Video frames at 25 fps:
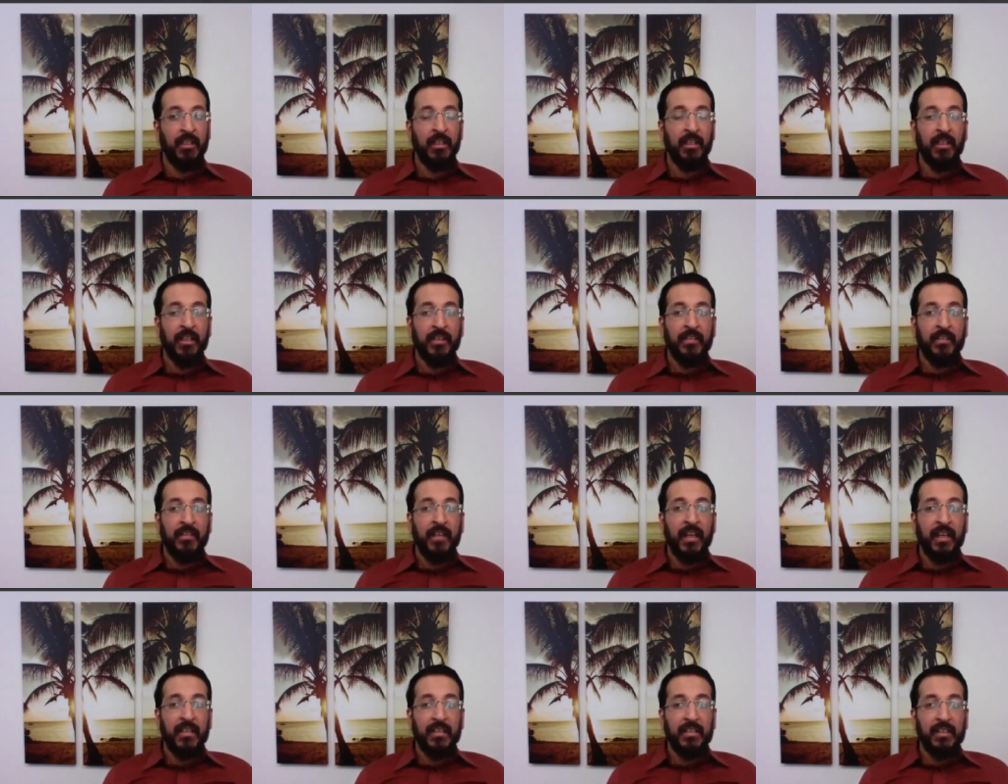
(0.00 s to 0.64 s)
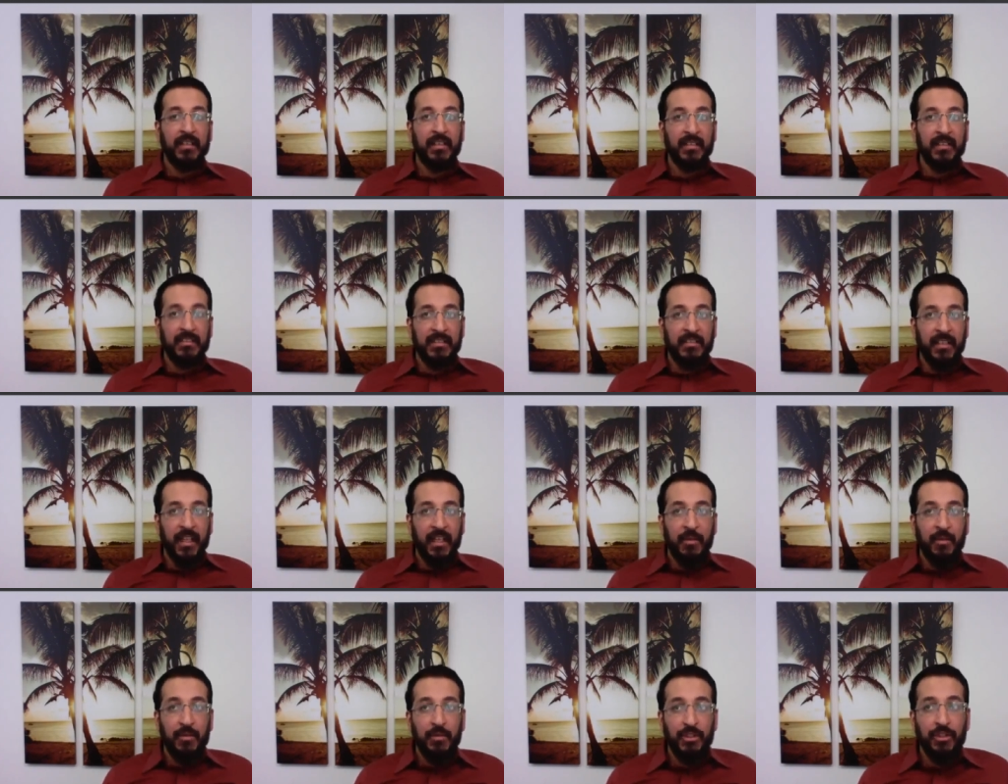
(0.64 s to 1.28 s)
that
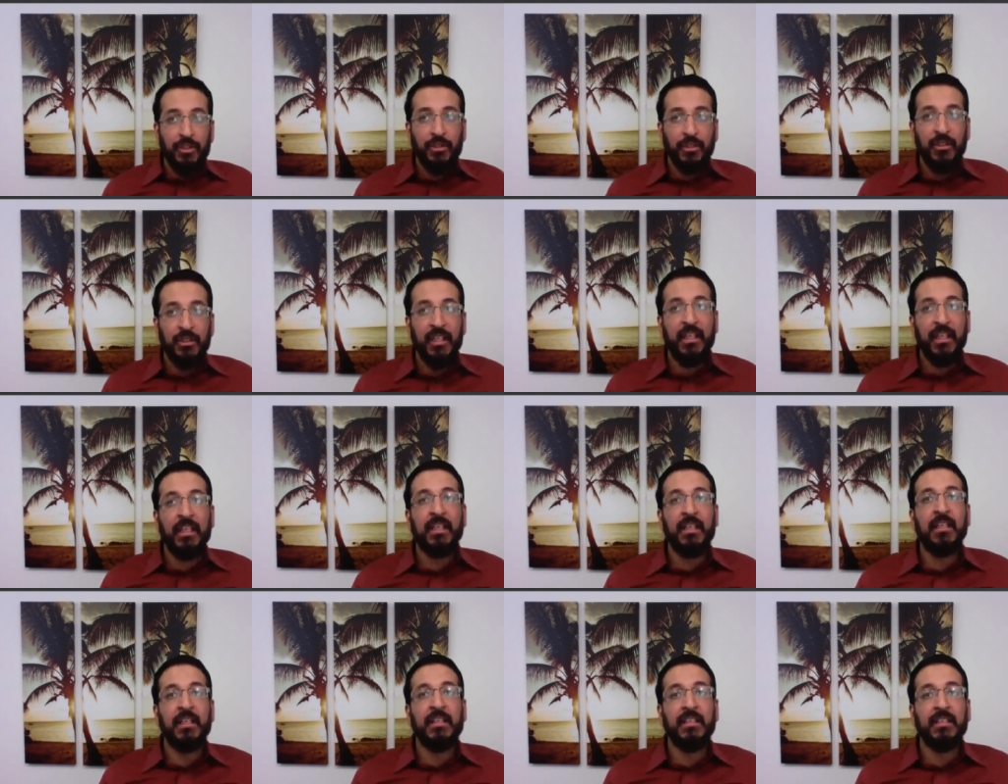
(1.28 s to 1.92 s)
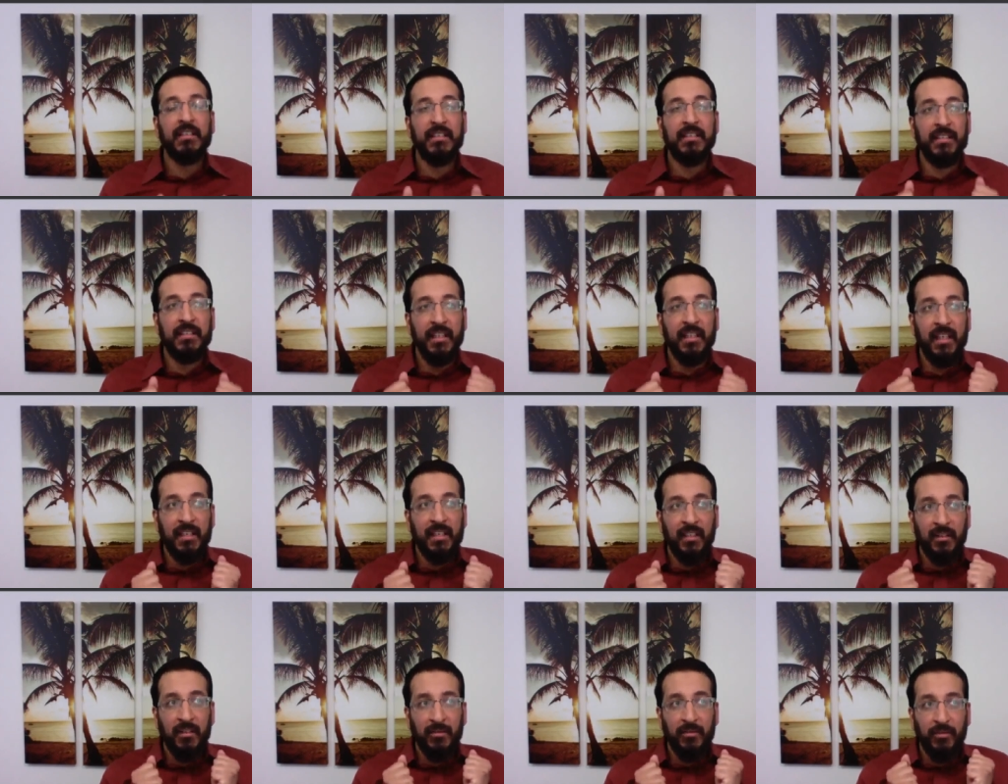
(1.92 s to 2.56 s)
insan was created in a
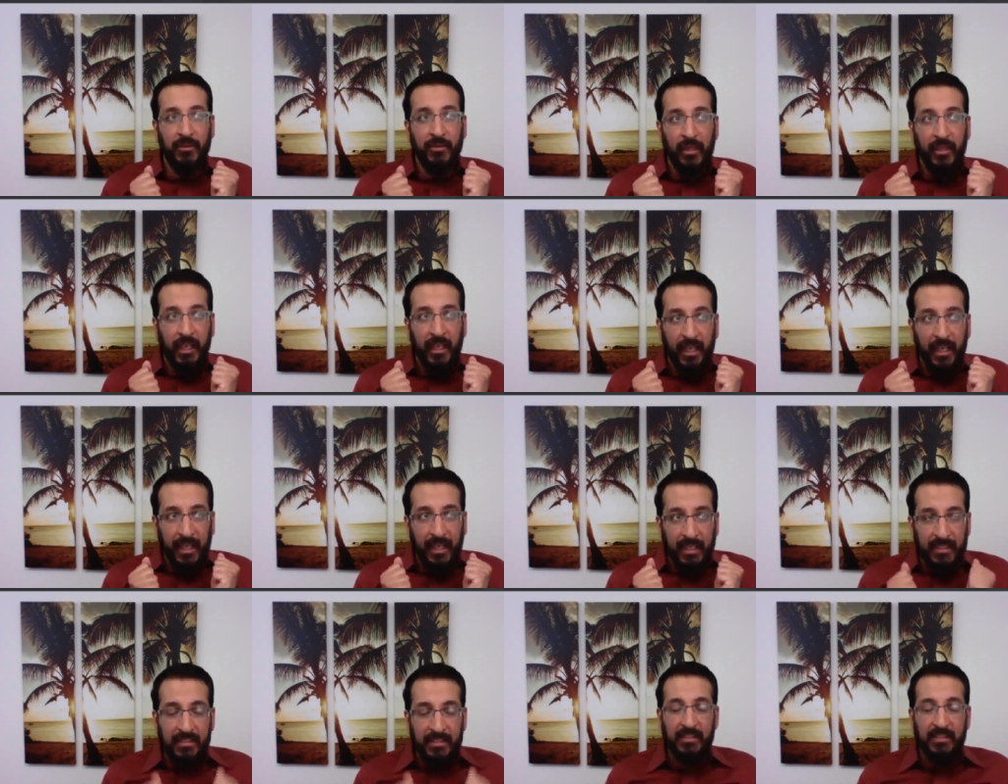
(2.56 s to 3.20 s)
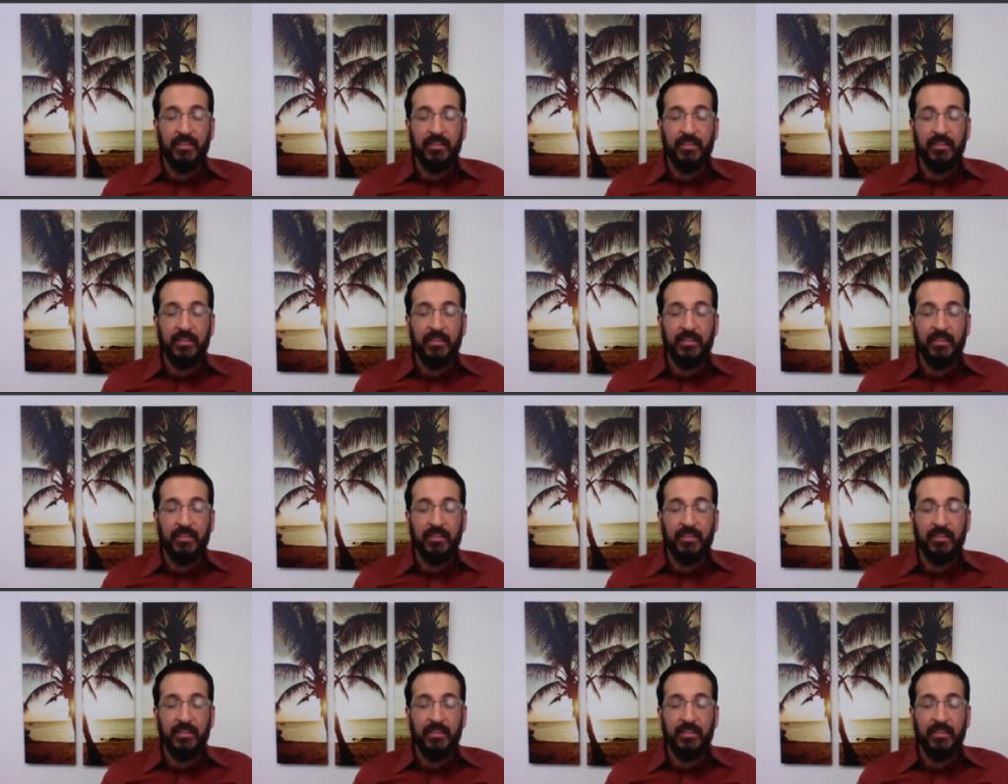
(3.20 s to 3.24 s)
state of haste,